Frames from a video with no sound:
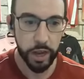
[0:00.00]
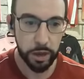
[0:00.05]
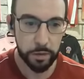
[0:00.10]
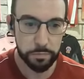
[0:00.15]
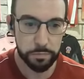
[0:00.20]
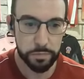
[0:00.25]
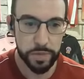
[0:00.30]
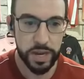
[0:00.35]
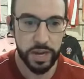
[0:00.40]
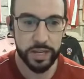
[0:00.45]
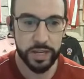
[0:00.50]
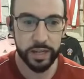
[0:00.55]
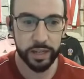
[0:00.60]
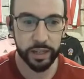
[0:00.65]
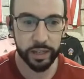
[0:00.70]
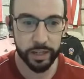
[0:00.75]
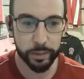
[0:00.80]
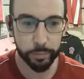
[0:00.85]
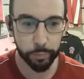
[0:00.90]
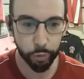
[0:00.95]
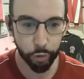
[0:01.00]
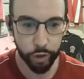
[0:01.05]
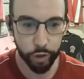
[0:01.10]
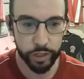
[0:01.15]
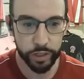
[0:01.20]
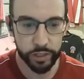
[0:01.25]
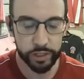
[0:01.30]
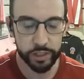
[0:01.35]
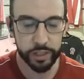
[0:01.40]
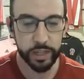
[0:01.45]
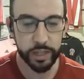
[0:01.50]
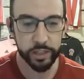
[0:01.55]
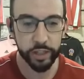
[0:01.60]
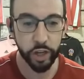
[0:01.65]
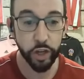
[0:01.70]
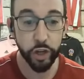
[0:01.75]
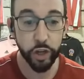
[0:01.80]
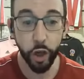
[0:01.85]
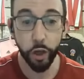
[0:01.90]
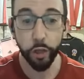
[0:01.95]
immediately precedes
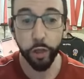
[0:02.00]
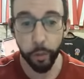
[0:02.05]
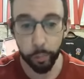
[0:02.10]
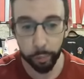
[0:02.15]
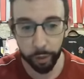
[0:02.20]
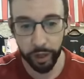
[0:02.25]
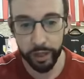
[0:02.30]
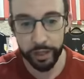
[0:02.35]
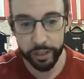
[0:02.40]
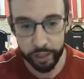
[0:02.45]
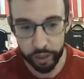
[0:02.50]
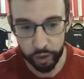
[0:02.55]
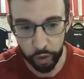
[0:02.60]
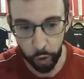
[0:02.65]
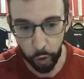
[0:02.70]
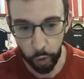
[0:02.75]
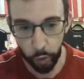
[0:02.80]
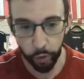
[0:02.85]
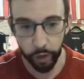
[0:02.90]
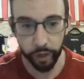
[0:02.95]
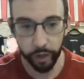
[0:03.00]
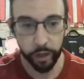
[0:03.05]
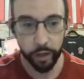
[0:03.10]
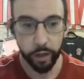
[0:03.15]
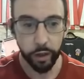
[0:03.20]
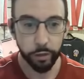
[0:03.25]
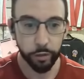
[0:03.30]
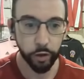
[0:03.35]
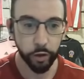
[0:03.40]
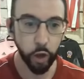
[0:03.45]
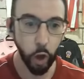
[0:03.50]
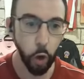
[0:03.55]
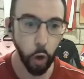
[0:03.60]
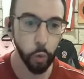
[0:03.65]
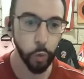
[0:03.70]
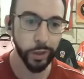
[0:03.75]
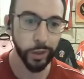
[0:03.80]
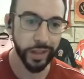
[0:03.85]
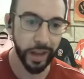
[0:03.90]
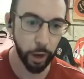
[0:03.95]
another player scoring, the
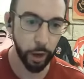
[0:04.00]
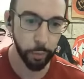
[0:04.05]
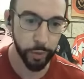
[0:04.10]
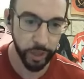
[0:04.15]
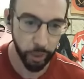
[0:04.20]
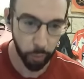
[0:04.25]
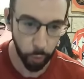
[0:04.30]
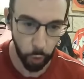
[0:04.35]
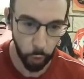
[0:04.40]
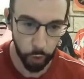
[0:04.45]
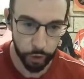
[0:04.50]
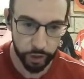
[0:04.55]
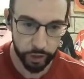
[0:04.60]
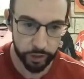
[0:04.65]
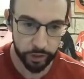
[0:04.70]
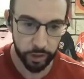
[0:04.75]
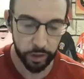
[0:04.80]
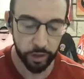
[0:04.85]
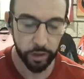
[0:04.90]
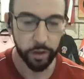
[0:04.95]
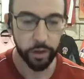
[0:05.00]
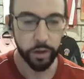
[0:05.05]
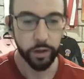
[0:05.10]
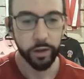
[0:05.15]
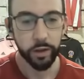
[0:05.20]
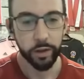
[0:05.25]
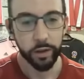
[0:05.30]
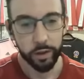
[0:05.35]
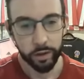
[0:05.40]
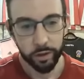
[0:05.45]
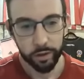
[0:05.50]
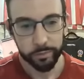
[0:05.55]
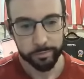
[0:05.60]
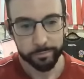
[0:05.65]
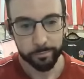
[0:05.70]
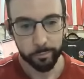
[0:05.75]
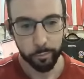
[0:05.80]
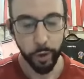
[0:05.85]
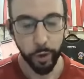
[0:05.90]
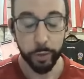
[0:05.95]
goal will now be awarded.
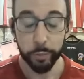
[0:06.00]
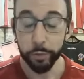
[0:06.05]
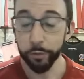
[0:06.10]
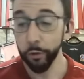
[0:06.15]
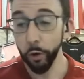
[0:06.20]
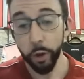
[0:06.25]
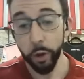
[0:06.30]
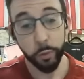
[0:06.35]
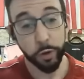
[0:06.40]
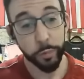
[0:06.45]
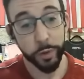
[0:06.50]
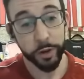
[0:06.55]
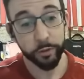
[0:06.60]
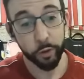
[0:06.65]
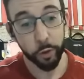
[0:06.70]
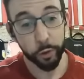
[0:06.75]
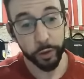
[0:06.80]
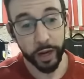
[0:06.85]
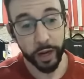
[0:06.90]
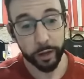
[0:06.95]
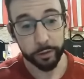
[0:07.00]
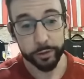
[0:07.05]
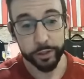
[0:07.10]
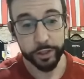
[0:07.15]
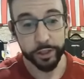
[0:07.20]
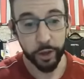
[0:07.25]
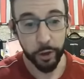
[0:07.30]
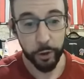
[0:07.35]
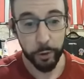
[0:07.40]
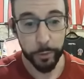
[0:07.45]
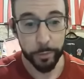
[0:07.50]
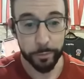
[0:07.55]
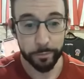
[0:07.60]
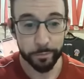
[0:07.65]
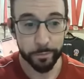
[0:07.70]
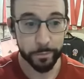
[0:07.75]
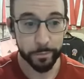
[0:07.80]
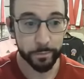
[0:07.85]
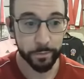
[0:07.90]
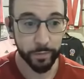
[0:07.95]
When before it would have been ruled out. So
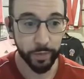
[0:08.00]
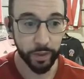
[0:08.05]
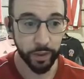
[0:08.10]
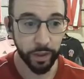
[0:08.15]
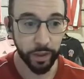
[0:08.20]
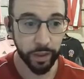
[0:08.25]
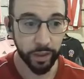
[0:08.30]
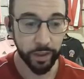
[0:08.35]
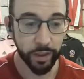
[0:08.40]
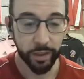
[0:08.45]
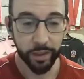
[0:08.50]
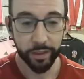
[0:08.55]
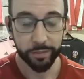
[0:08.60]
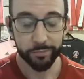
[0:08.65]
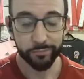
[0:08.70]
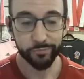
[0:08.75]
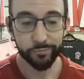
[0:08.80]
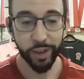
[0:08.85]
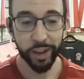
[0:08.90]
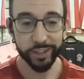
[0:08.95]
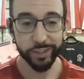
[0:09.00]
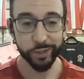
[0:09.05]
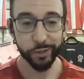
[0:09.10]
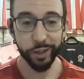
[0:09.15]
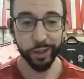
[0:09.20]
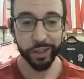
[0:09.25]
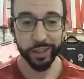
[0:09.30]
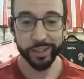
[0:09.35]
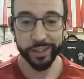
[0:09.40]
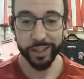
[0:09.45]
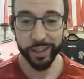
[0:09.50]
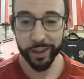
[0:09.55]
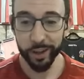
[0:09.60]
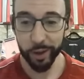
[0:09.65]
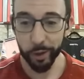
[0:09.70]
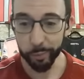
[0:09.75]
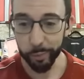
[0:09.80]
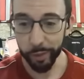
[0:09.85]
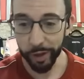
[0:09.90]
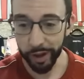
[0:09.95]
that sort of clears that
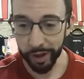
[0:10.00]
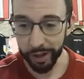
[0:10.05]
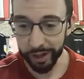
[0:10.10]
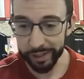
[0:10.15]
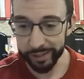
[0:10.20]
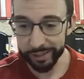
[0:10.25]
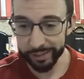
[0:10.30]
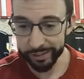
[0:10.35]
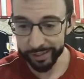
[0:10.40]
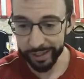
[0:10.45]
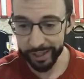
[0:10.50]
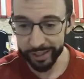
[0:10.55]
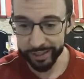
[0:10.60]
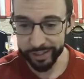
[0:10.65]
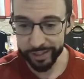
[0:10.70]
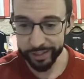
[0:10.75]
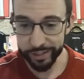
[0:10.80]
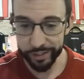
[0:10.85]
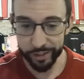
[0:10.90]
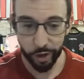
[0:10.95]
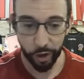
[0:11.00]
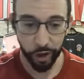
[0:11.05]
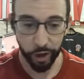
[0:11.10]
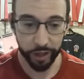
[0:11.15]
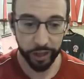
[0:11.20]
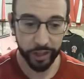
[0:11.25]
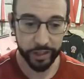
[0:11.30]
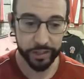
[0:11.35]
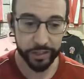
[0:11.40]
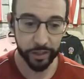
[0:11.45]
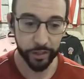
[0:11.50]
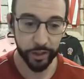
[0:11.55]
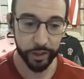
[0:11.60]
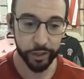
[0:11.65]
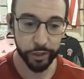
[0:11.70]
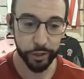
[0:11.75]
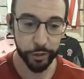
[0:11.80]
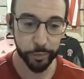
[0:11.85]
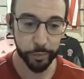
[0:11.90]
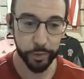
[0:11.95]
up. It's not a case
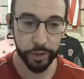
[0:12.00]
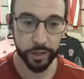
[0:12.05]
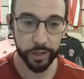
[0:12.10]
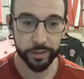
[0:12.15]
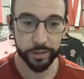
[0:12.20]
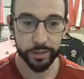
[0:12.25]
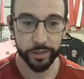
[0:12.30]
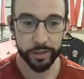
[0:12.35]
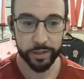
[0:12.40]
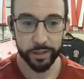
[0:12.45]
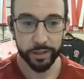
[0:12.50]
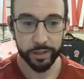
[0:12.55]
that should have been